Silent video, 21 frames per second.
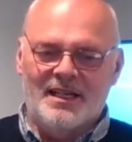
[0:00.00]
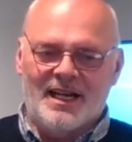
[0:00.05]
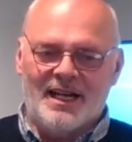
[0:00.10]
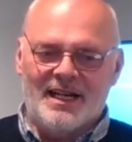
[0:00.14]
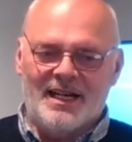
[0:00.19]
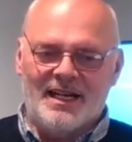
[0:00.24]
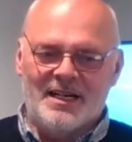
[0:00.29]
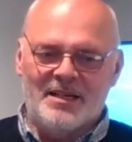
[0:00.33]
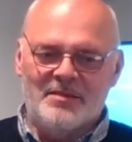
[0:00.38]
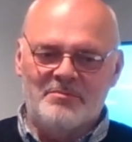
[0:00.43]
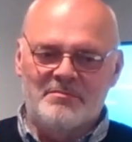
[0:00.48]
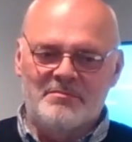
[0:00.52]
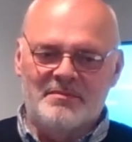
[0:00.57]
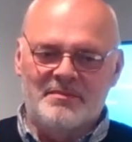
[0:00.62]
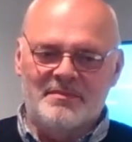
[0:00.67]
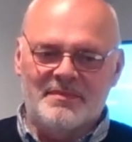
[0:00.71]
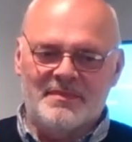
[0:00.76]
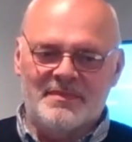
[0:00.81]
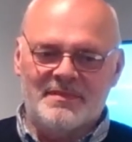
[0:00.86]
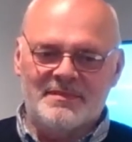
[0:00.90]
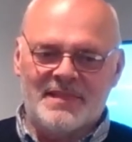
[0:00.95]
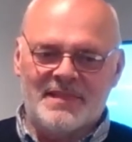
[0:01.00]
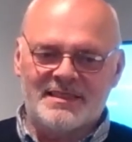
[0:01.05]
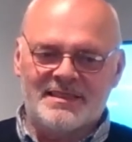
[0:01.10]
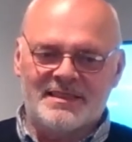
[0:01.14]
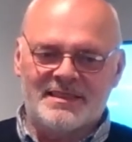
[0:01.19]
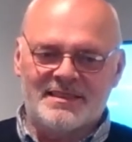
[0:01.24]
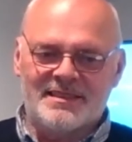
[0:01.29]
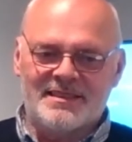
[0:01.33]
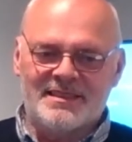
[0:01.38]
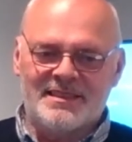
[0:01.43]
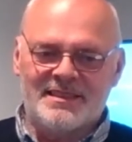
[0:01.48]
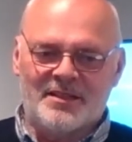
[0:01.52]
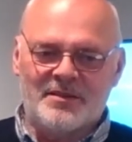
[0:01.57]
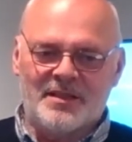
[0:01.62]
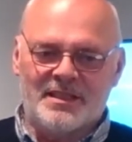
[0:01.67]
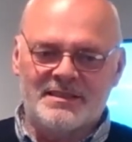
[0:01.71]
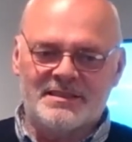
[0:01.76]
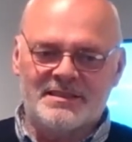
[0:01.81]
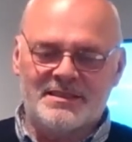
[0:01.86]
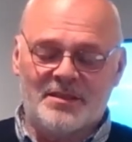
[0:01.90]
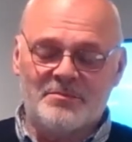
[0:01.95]
Um, that's you know,
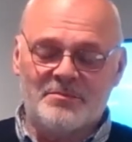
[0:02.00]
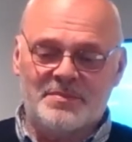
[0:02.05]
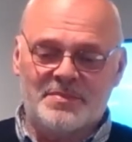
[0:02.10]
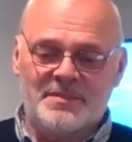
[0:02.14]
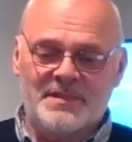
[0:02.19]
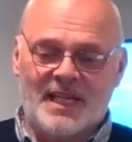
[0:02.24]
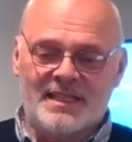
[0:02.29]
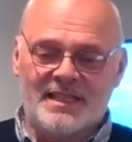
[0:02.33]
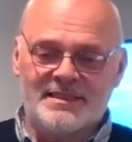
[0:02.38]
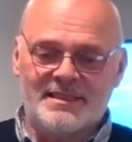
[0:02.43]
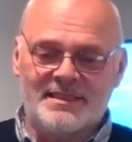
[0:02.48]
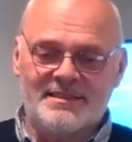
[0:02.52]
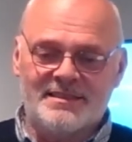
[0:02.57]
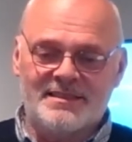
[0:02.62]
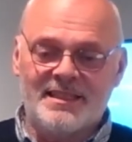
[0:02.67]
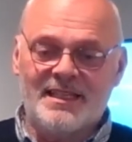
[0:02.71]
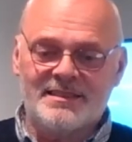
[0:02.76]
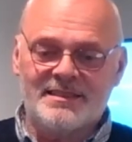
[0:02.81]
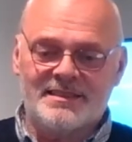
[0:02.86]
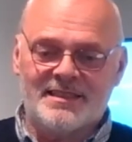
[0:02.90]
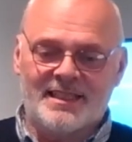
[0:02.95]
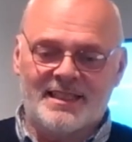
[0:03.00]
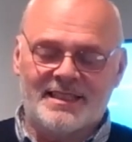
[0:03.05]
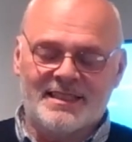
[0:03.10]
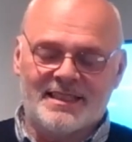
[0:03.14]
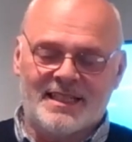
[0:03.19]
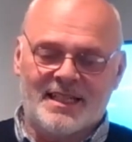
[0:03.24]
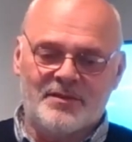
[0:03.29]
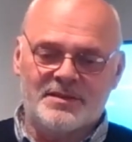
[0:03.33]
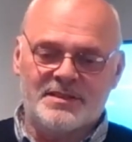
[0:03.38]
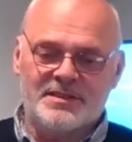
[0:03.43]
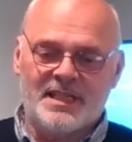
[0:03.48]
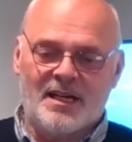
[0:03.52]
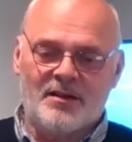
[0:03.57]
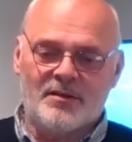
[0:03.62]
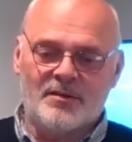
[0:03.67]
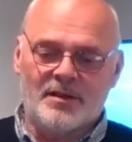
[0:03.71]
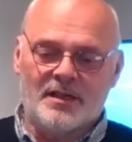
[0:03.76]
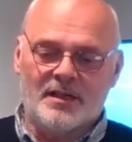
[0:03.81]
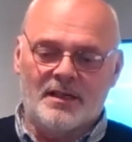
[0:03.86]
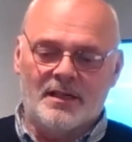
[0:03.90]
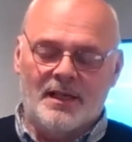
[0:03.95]
in some cases, yes, they can have a
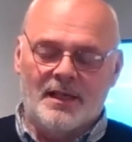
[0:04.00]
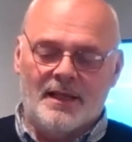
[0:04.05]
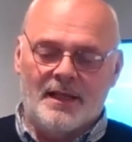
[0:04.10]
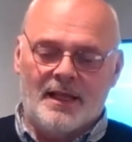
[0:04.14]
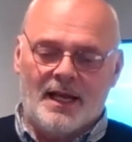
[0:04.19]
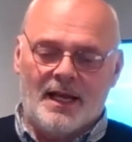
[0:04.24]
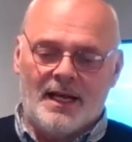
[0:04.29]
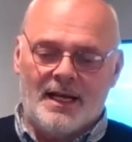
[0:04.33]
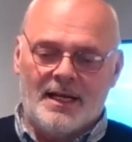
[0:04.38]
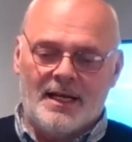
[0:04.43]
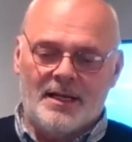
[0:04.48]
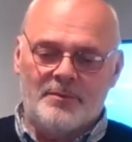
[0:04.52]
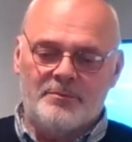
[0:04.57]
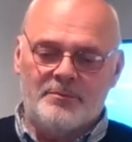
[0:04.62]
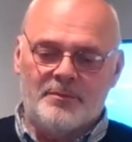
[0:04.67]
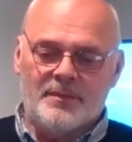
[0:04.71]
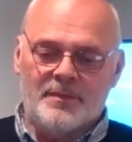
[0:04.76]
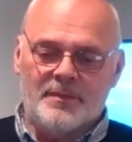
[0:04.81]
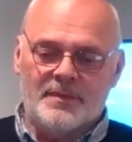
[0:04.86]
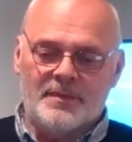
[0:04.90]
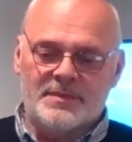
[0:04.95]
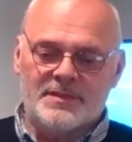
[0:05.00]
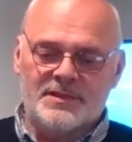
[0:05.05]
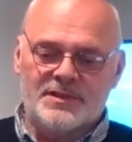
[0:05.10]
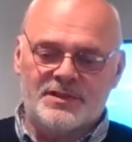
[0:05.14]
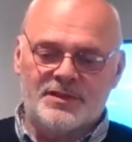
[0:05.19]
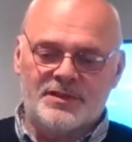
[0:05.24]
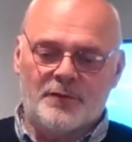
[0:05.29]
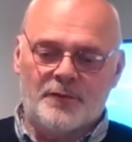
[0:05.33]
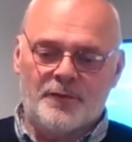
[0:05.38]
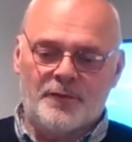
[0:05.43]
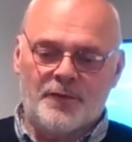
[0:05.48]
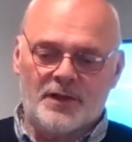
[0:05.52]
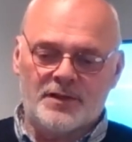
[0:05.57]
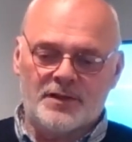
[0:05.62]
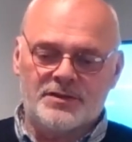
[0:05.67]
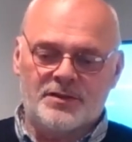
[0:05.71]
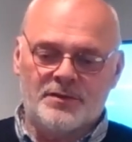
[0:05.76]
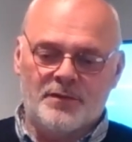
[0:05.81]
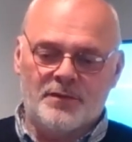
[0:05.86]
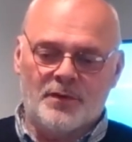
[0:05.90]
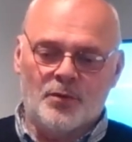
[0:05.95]
tower. Um, so
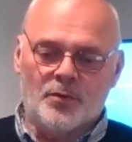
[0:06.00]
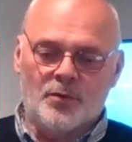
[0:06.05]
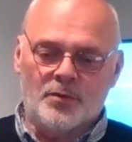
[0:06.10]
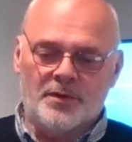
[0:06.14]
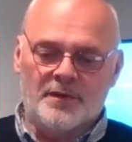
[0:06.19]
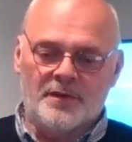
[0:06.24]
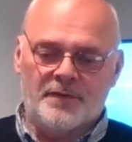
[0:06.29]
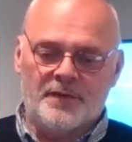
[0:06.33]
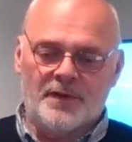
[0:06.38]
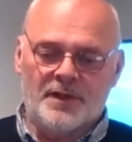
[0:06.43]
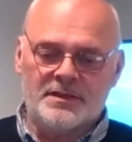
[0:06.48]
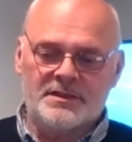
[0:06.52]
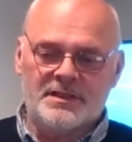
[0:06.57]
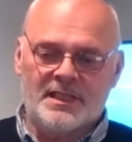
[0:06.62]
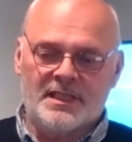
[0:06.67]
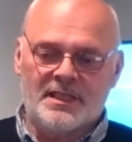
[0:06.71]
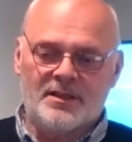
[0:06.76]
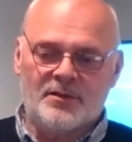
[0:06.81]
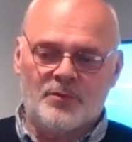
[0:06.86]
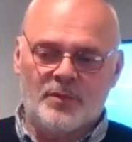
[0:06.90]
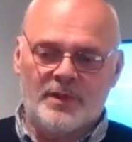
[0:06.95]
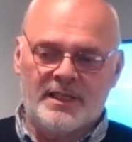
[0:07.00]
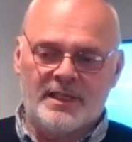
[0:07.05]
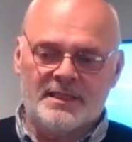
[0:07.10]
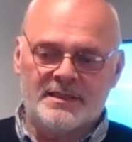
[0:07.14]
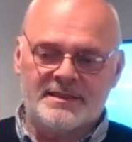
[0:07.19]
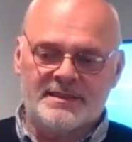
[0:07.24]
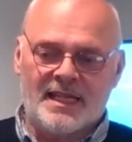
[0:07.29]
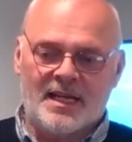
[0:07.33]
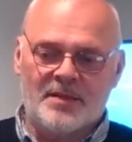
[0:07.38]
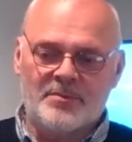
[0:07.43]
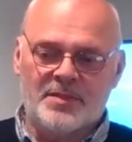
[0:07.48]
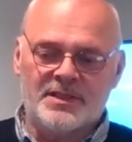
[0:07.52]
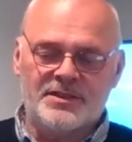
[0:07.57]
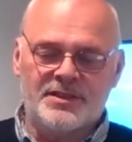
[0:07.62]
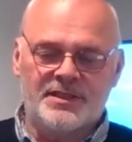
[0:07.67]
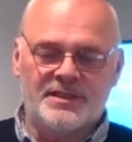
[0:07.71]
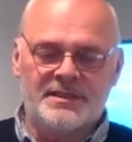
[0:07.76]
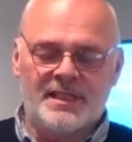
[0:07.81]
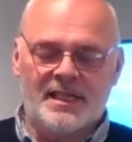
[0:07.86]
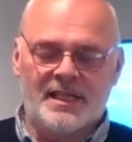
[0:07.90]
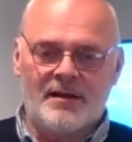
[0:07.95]
first of all, the first thing that we establish
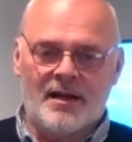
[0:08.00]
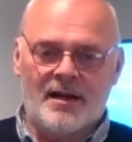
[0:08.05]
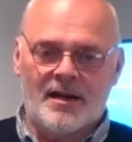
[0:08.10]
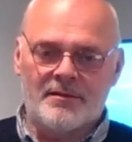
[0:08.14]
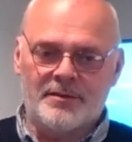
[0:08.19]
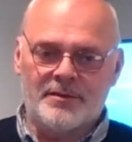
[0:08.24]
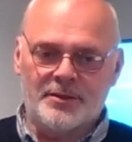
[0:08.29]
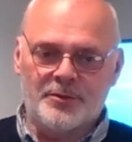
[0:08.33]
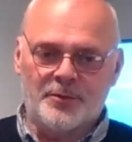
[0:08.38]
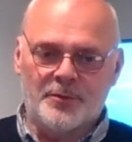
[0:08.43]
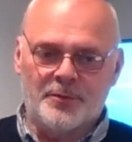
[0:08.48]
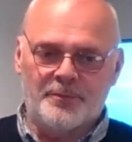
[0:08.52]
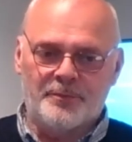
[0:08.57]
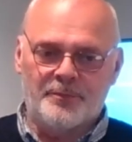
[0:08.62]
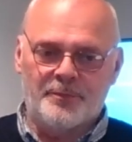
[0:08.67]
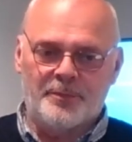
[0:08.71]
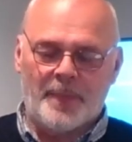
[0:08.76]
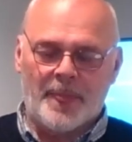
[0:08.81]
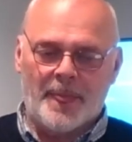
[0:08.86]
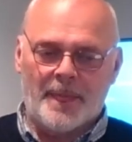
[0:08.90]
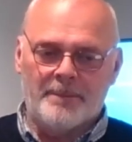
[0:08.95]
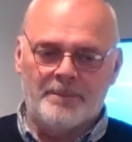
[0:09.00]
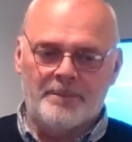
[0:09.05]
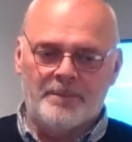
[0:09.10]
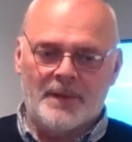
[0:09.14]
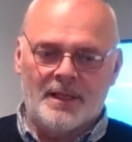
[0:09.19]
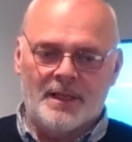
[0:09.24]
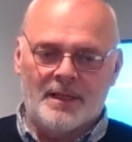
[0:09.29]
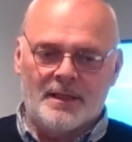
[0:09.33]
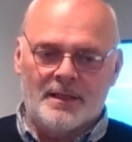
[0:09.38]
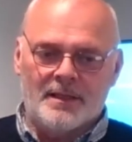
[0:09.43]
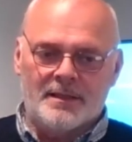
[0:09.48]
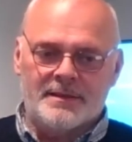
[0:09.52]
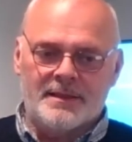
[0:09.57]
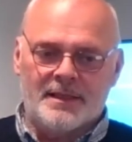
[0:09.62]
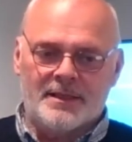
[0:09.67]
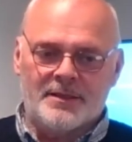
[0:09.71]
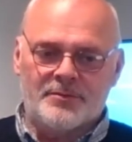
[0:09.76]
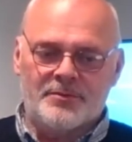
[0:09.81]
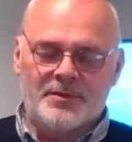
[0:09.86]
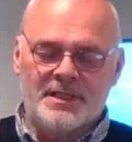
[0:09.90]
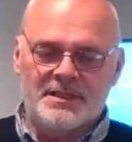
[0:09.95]
is their aerial. Now,
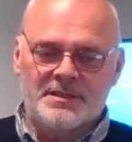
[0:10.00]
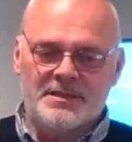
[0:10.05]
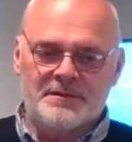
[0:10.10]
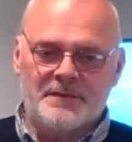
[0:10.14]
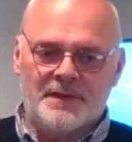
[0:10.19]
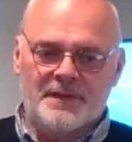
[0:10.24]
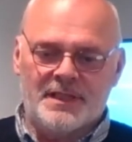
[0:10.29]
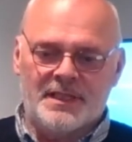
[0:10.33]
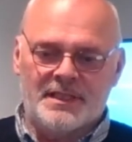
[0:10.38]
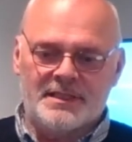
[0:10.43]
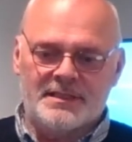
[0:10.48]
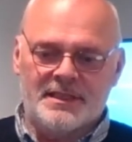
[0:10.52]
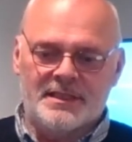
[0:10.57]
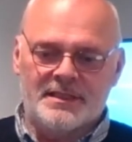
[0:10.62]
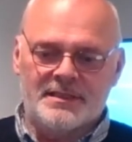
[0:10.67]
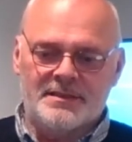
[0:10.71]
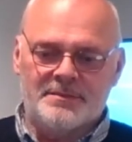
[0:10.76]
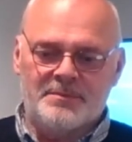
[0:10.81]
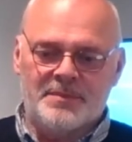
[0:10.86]
the reason for this is